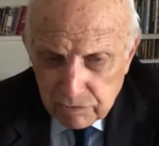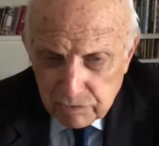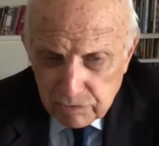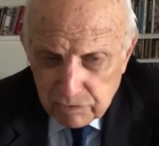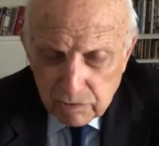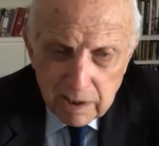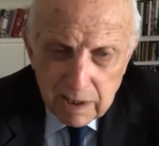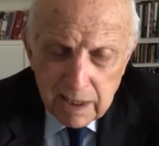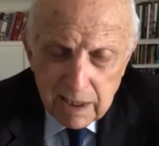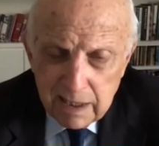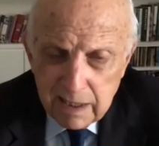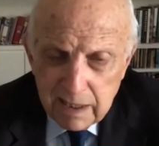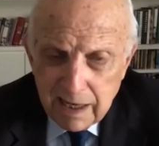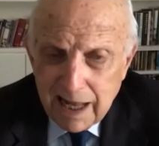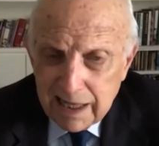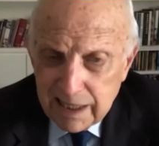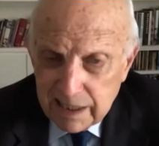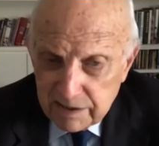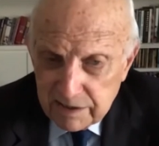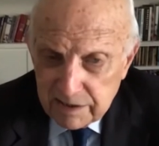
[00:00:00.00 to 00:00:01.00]
School,
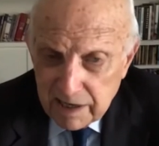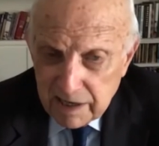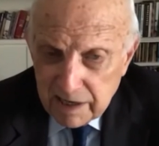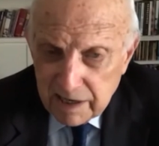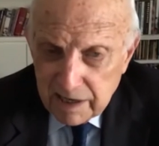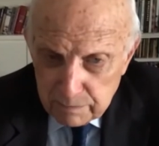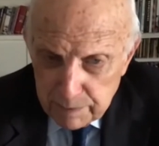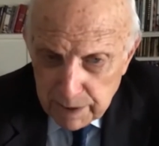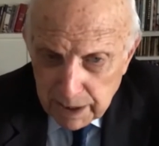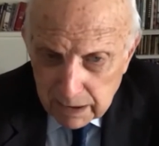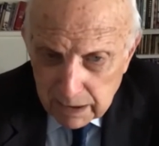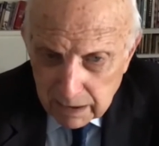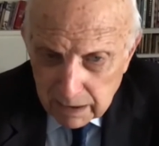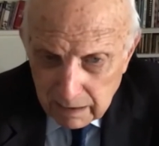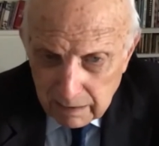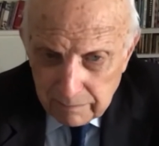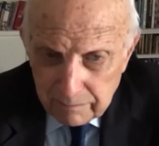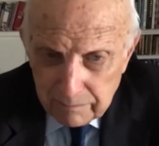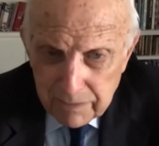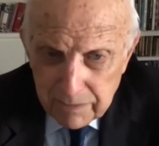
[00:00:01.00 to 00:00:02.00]
Alexander
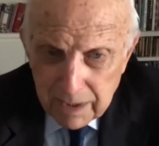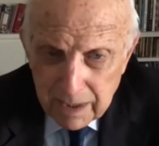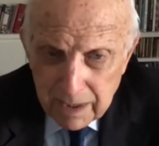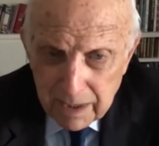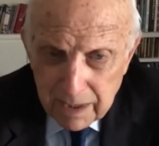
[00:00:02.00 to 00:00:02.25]
Bickel,